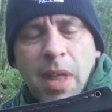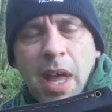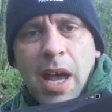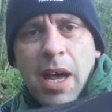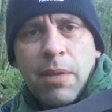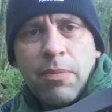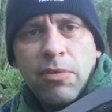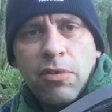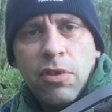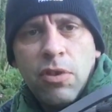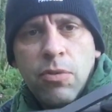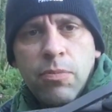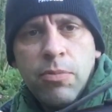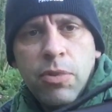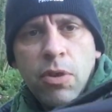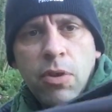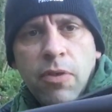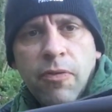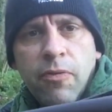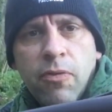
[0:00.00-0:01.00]
Absolute
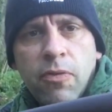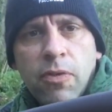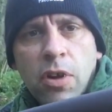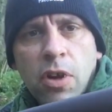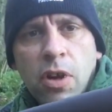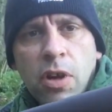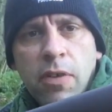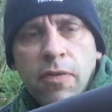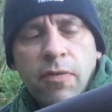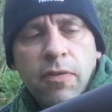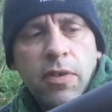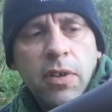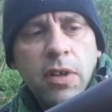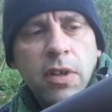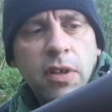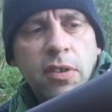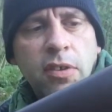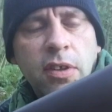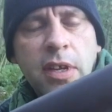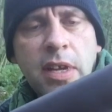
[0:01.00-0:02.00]
beautiful knife.
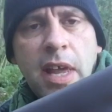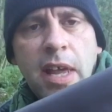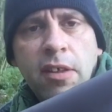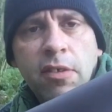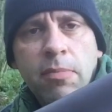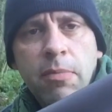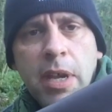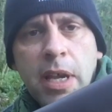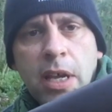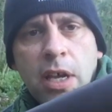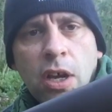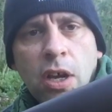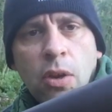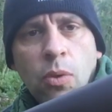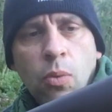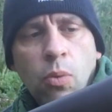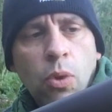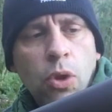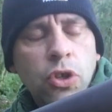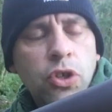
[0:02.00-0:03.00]
It's the Nessmuk
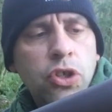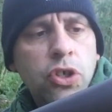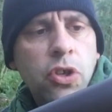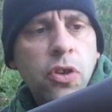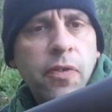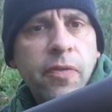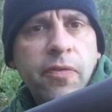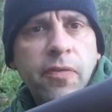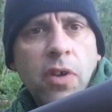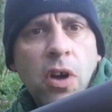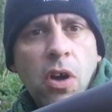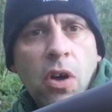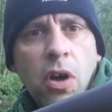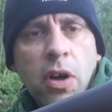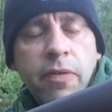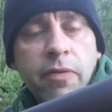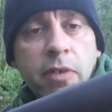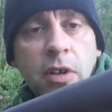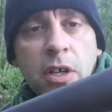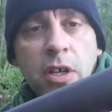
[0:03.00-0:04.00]

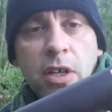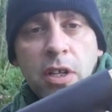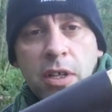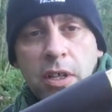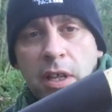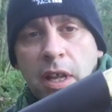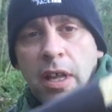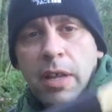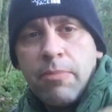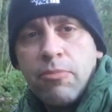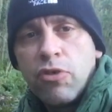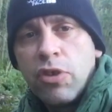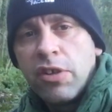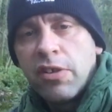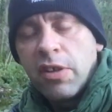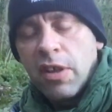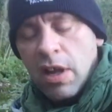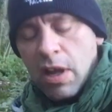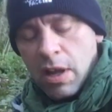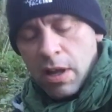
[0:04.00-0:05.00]
125.
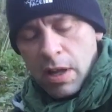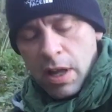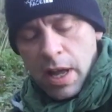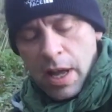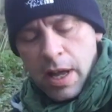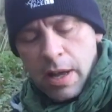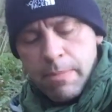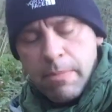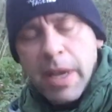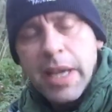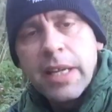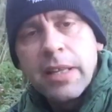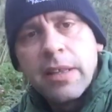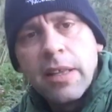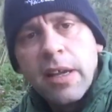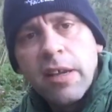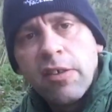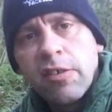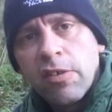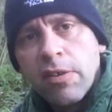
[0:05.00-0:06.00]
Brisa make
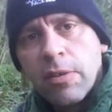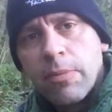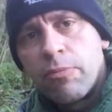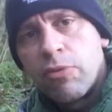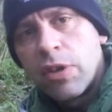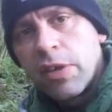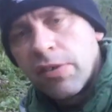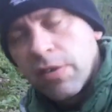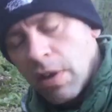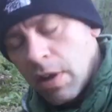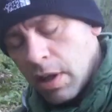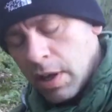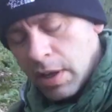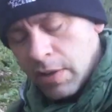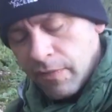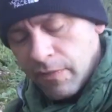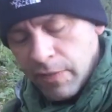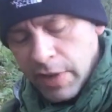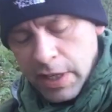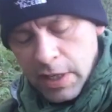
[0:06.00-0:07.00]
this. Brisa
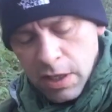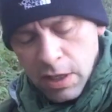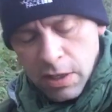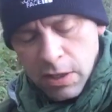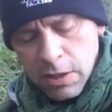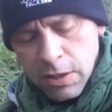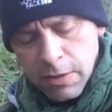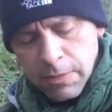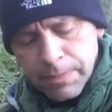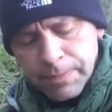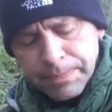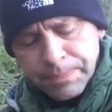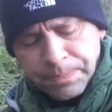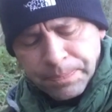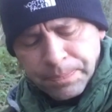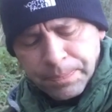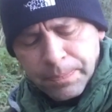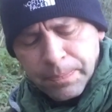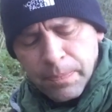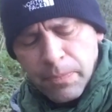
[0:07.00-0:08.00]
in Finland.
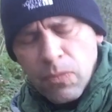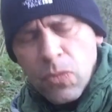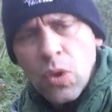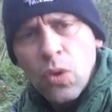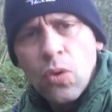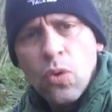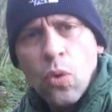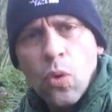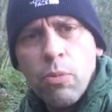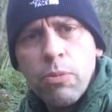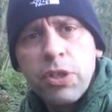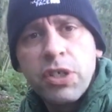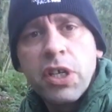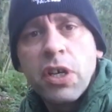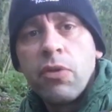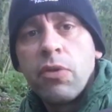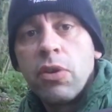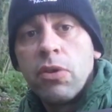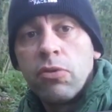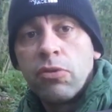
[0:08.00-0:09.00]
All
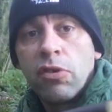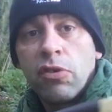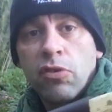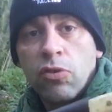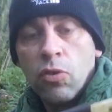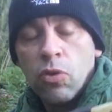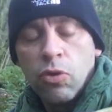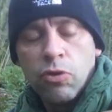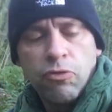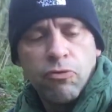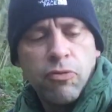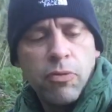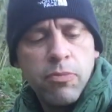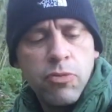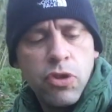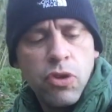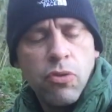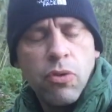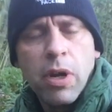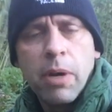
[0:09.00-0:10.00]
materials are sourced
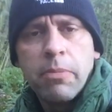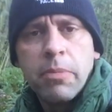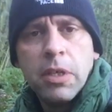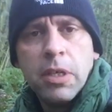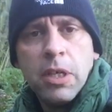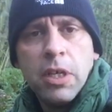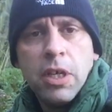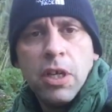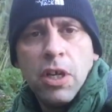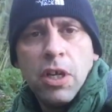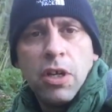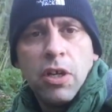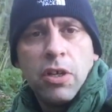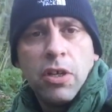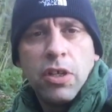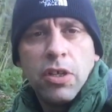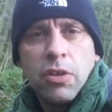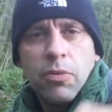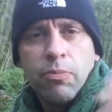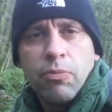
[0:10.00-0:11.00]
from Europe.
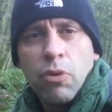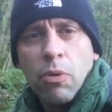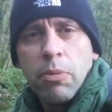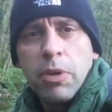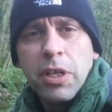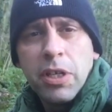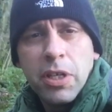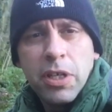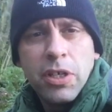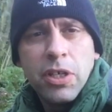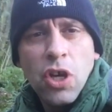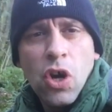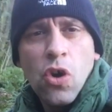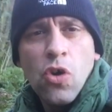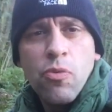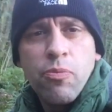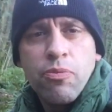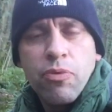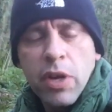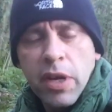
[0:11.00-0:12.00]
You probably
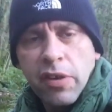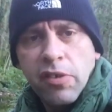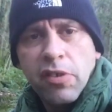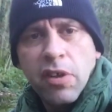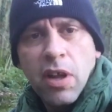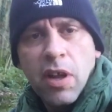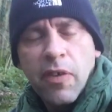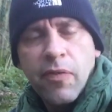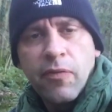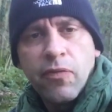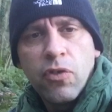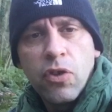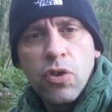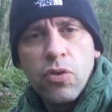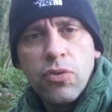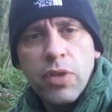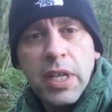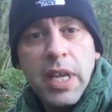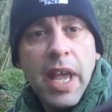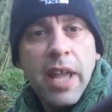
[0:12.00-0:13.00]
know Brisa
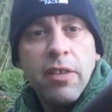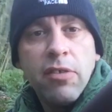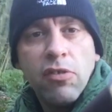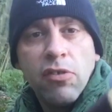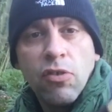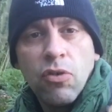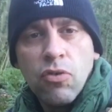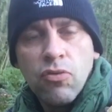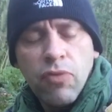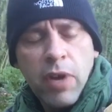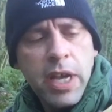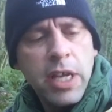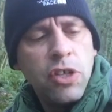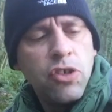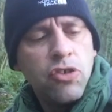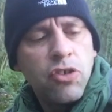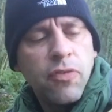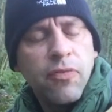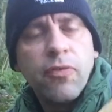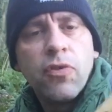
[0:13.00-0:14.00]
through the Enzo
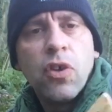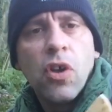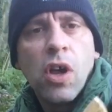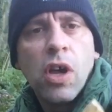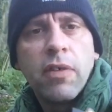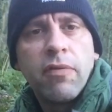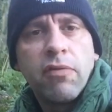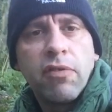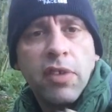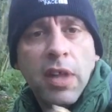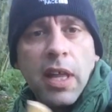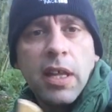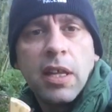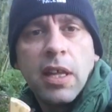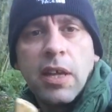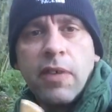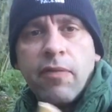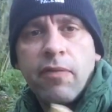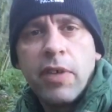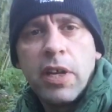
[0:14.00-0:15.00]
range of knives that
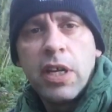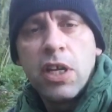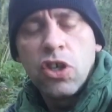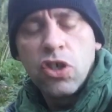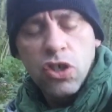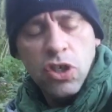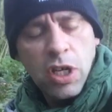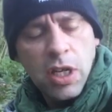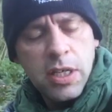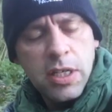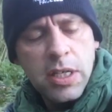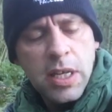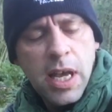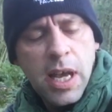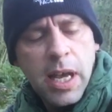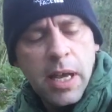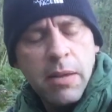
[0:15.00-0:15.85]
they finish and